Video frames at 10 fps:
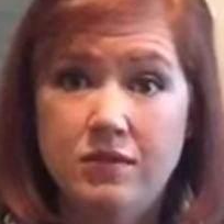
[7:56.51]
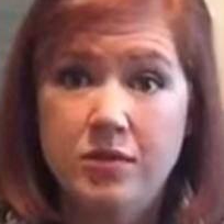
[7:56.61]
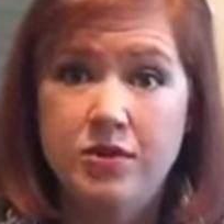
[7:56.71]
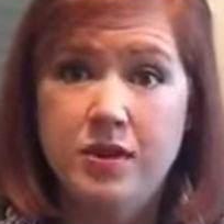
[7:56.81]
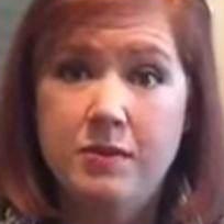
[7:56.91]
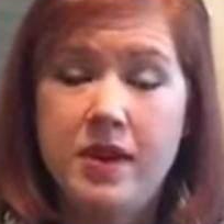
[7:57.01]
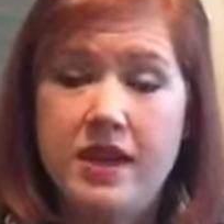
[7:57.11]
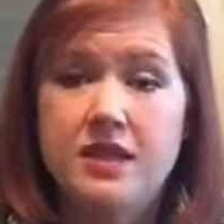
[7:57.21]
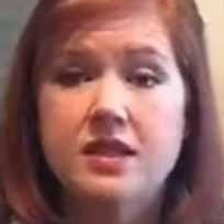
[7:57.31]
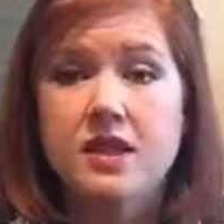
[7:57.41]
between
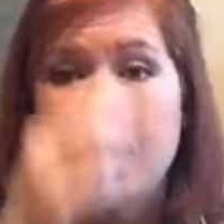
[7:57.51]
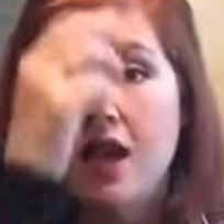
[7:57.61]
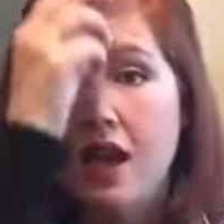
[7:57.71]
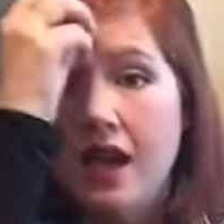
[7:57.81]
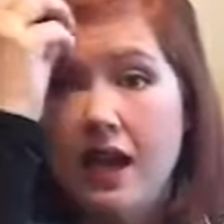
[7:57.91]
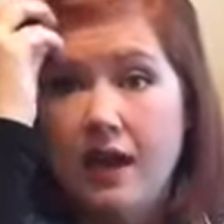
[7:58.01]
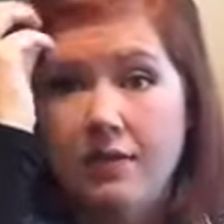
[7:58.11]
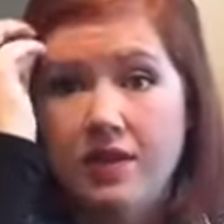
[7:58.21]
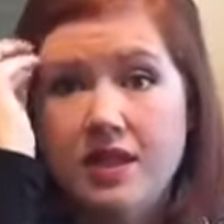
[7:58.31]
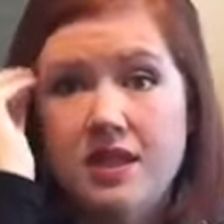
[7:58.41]
bites.
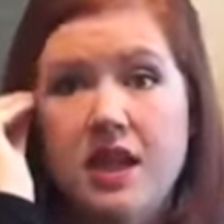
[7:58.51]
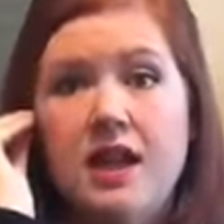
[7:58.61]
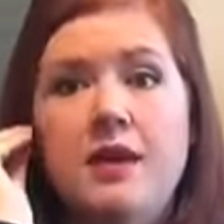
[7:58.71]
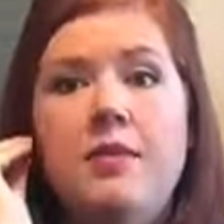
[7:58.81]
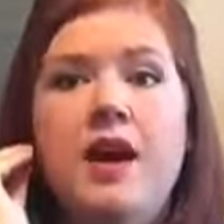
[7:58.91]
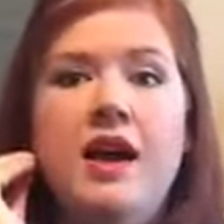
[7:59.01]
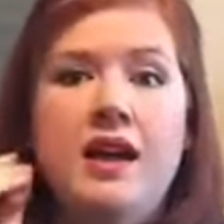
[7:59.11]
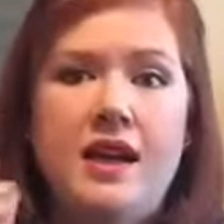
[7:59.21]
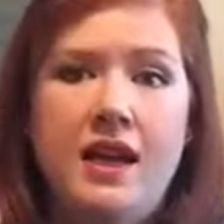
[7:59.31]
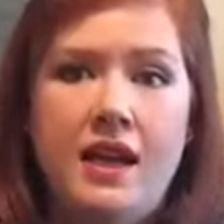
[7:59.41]
This time
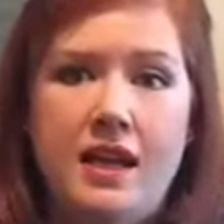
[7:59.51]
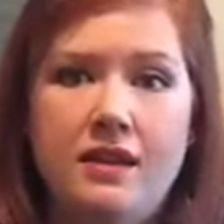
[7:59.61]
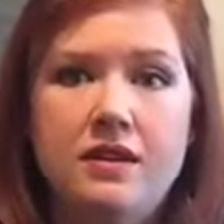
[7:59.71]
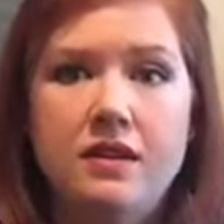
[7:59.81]
I ate